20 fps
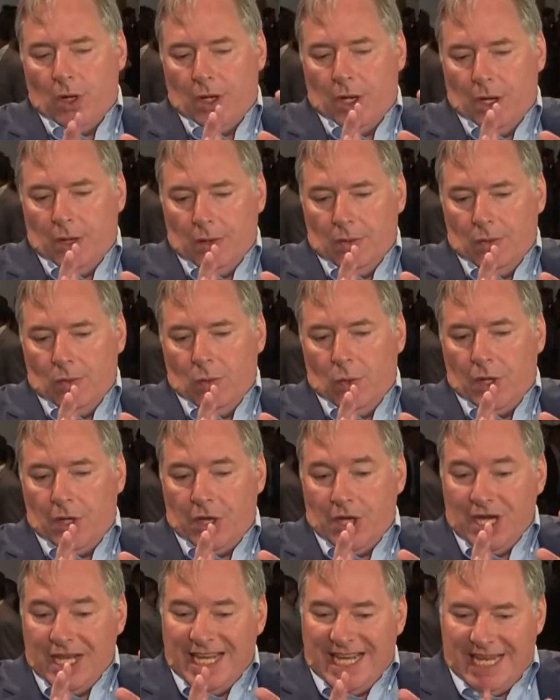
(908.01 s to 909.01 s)
one, of the, one
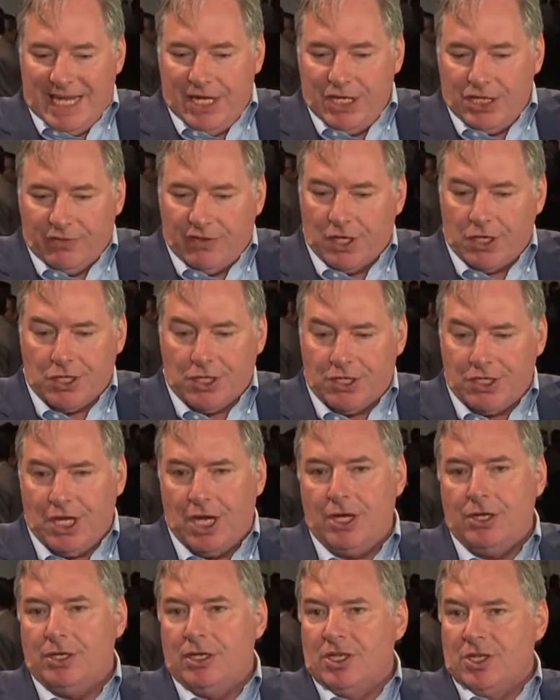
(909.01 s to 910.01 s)
of the needs of
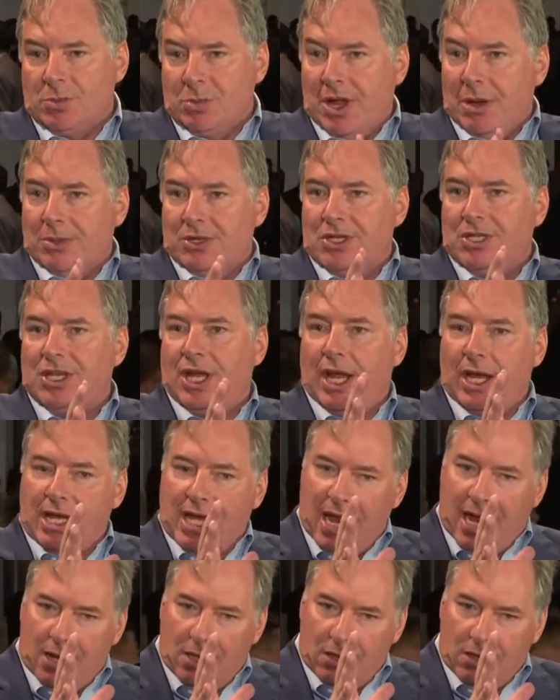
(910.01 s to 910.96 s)
digitization is to be able to take